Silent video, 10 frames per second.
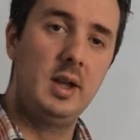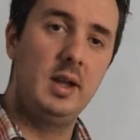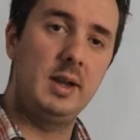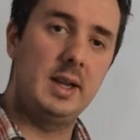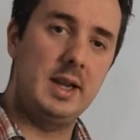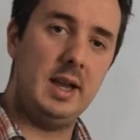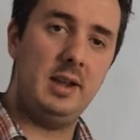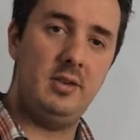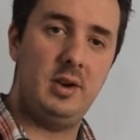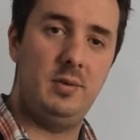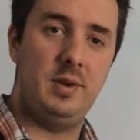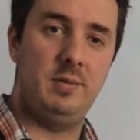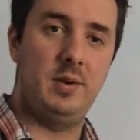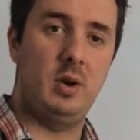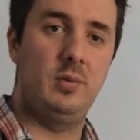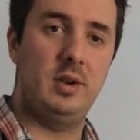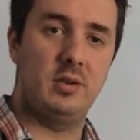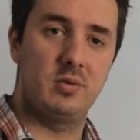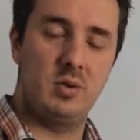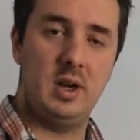So get yourself
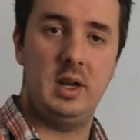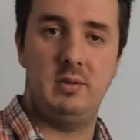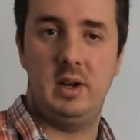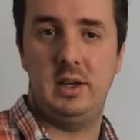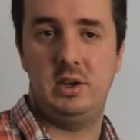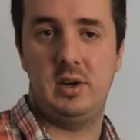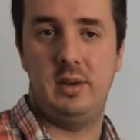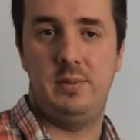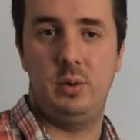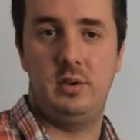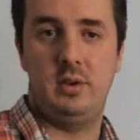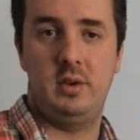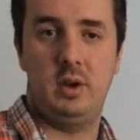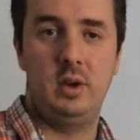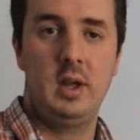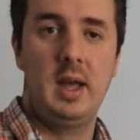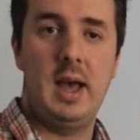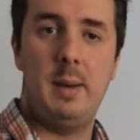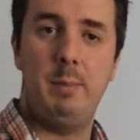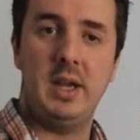involved. It's really, really straightforward to do.